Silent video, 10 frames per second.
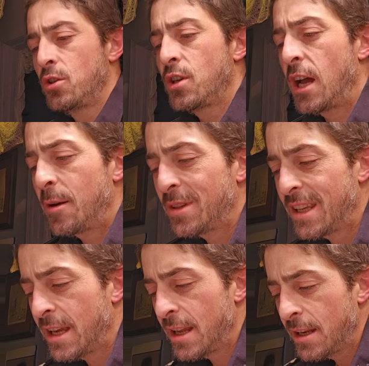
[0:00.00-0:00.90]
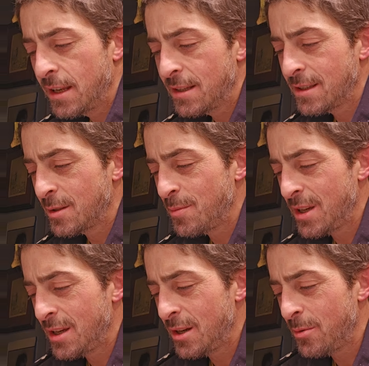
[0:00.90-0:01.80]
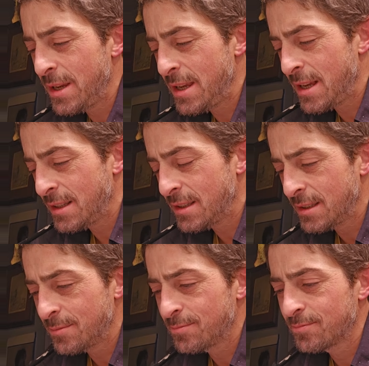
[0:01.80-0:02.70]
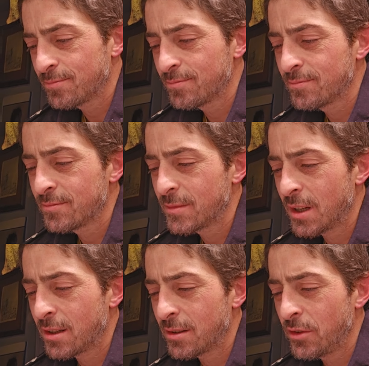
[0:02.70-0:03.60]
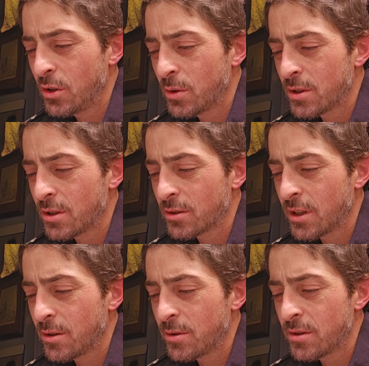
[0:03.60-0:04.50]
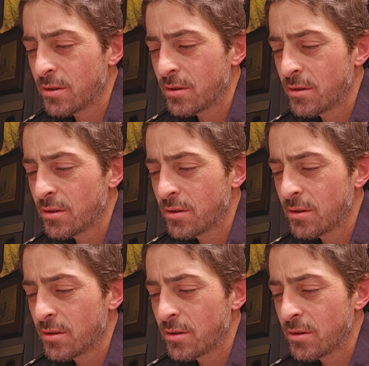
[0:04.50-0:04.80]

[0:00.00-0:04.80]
Time to get serious. I don't even know what song that was.